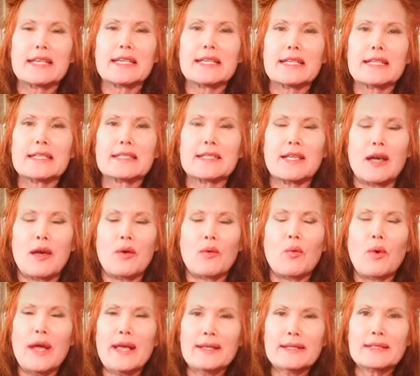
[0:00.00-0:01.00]
is a
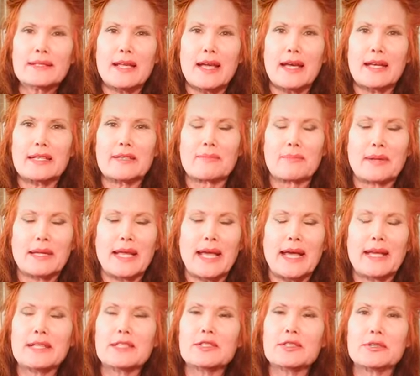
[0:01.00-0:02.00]
wayside plant.